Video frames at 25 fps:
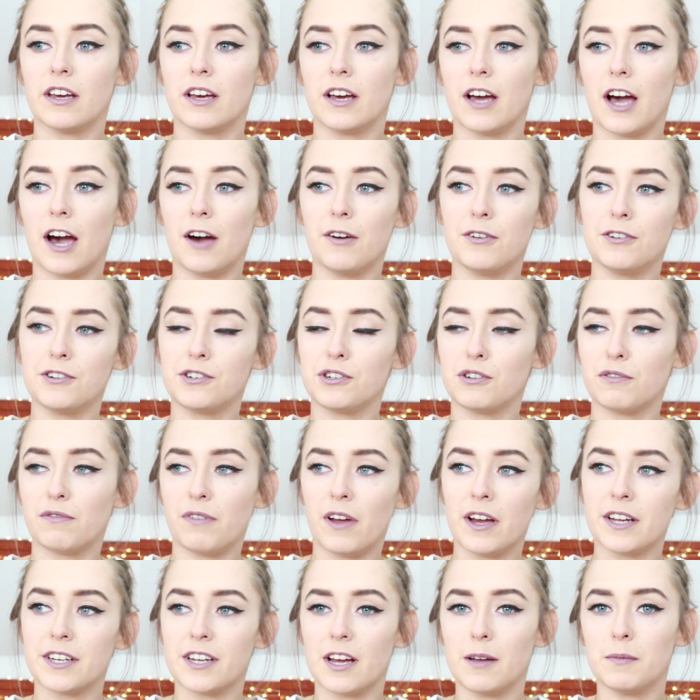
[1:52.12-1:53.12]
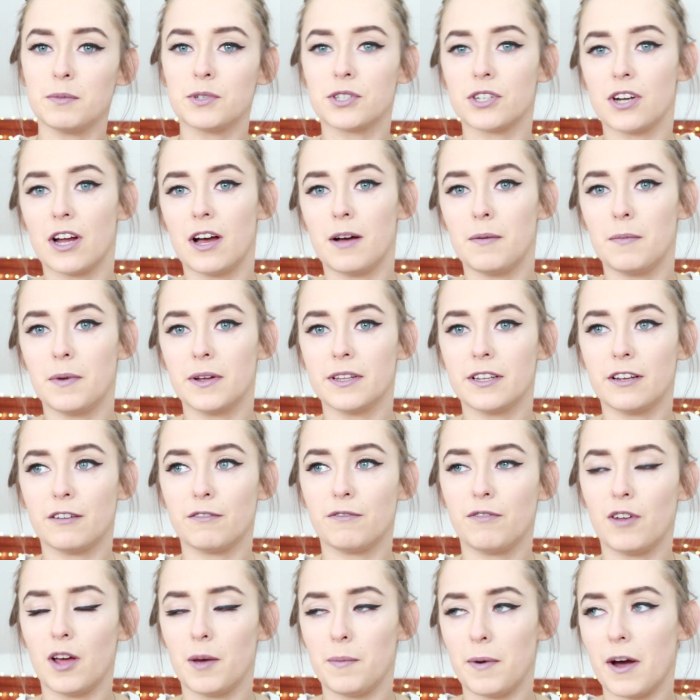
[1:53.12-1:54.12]
how did you fly to Amsterdam and then
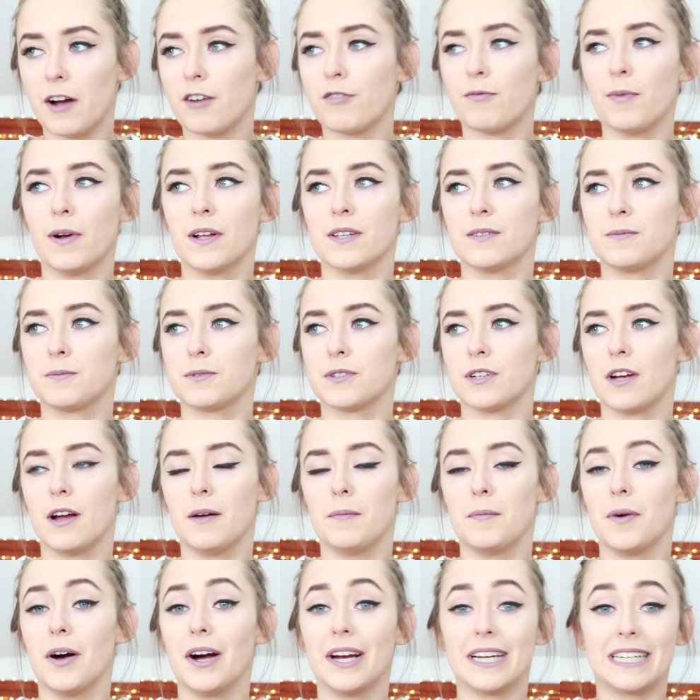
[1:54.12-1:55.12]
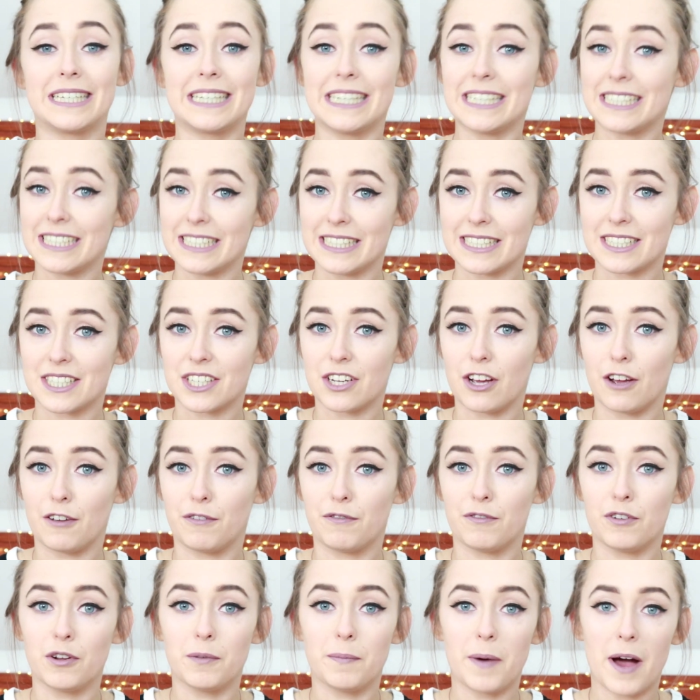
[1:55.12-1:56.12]
fly back from Amsterdam? I didn't. I
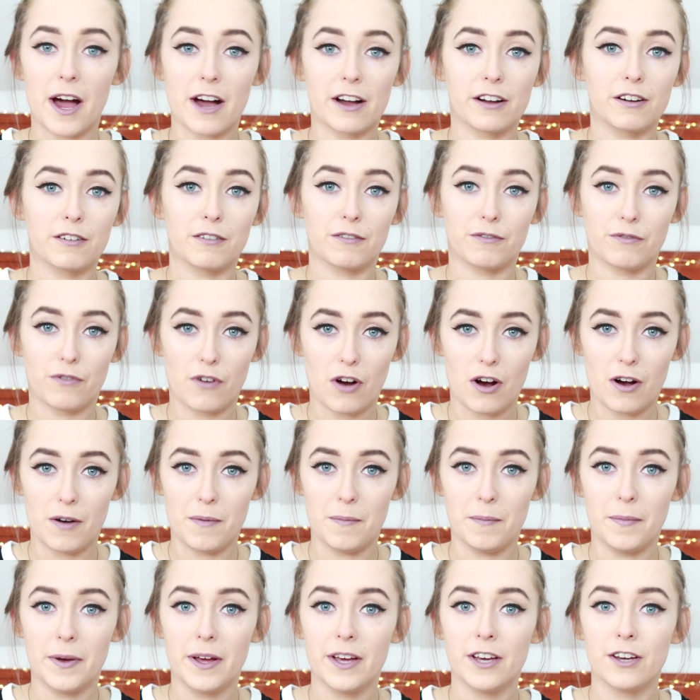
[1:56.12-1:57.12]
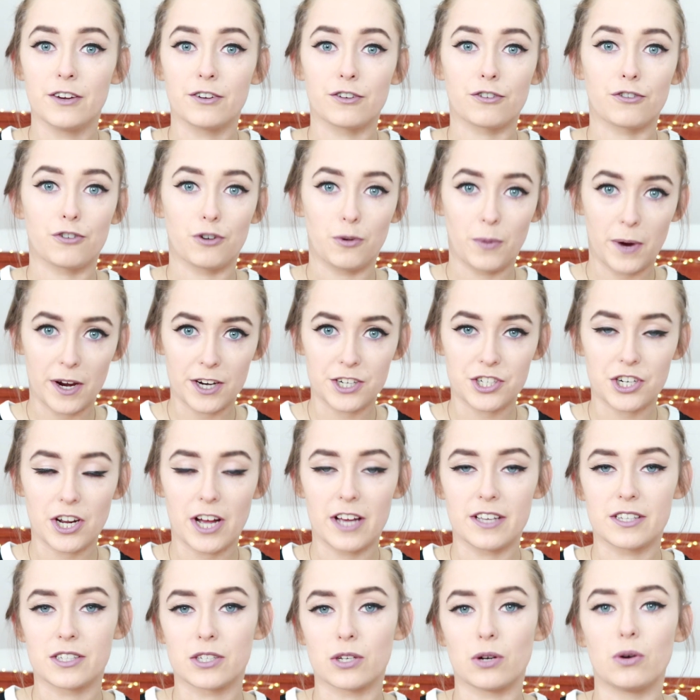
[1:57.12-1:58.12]
flew back from
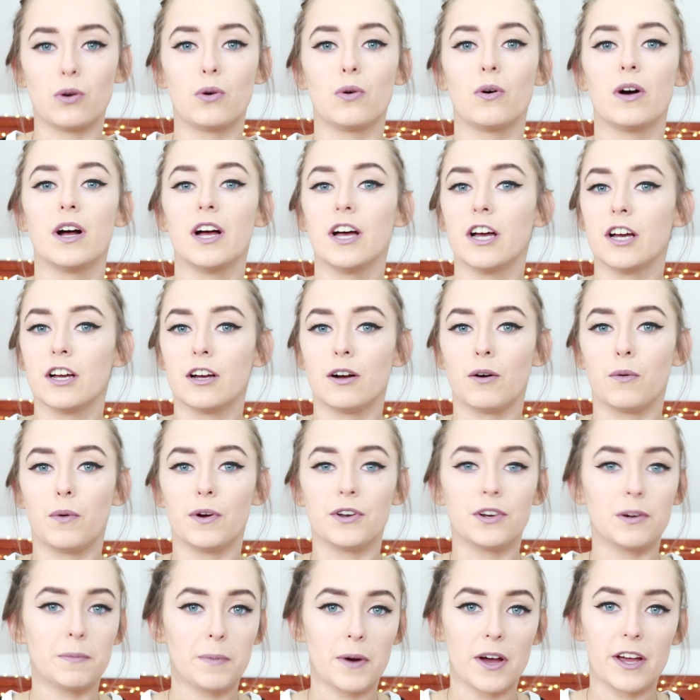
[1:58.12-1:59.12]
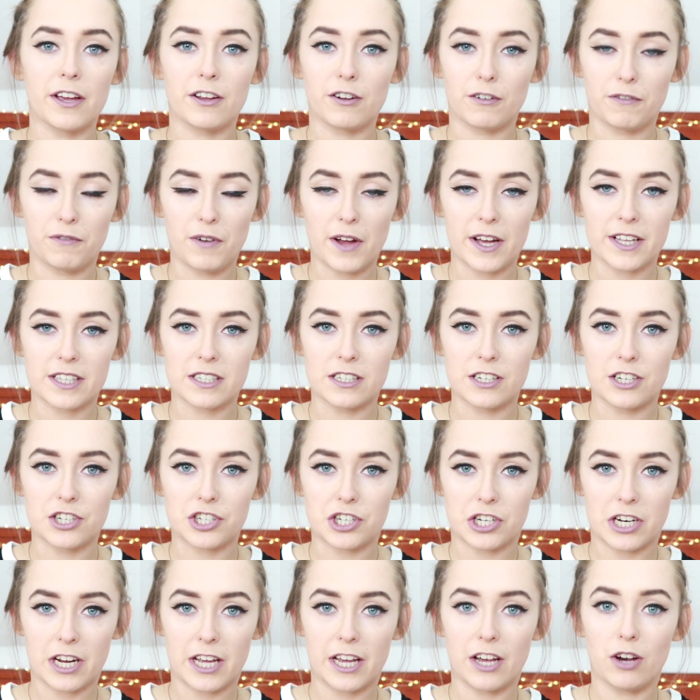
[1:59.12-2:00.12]
Croatia. So when you're buying your flights
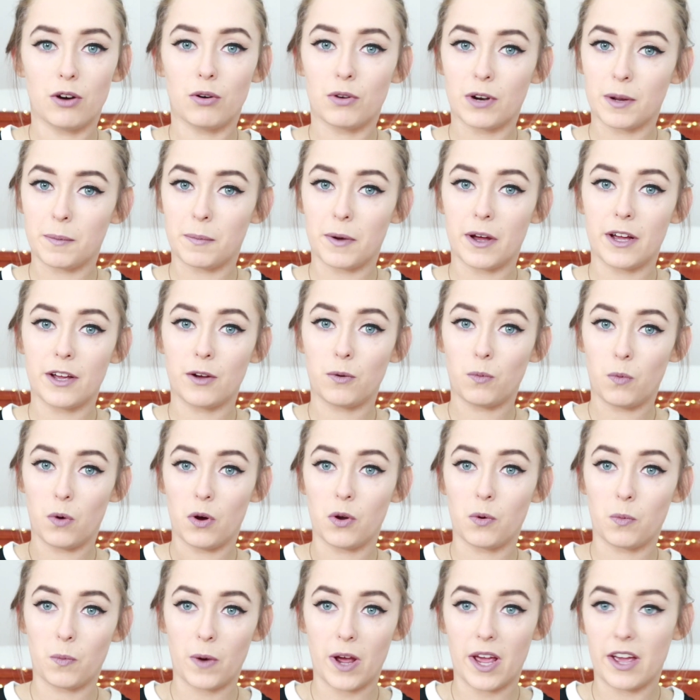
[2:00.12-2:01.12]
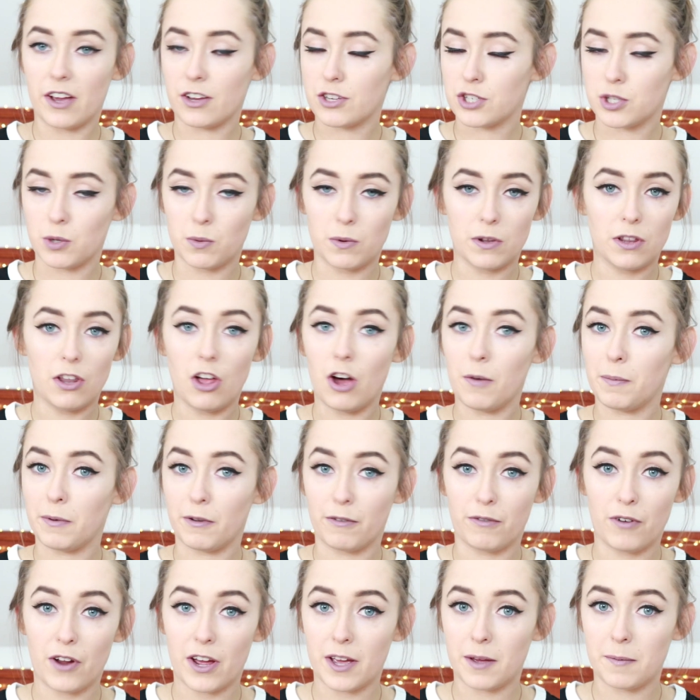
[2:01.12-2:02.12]
initially, only buy it one way, because you will not be
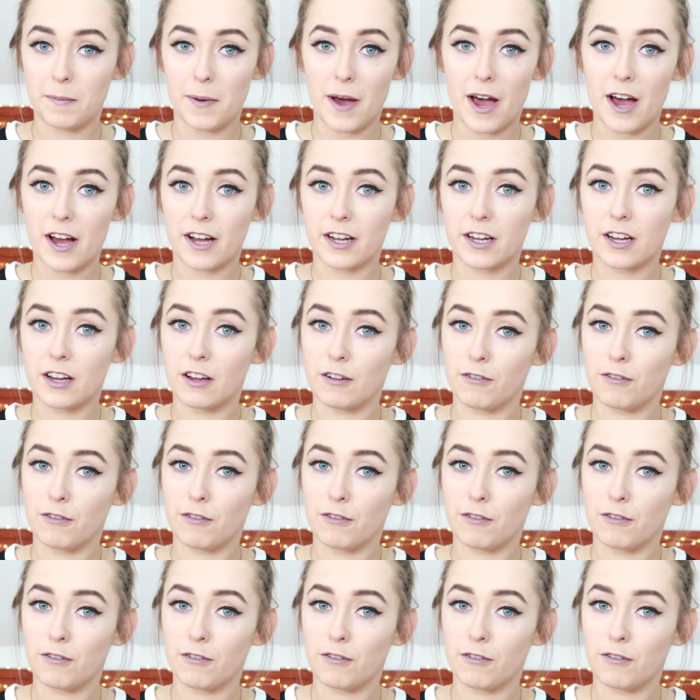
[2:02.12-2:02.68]
flying back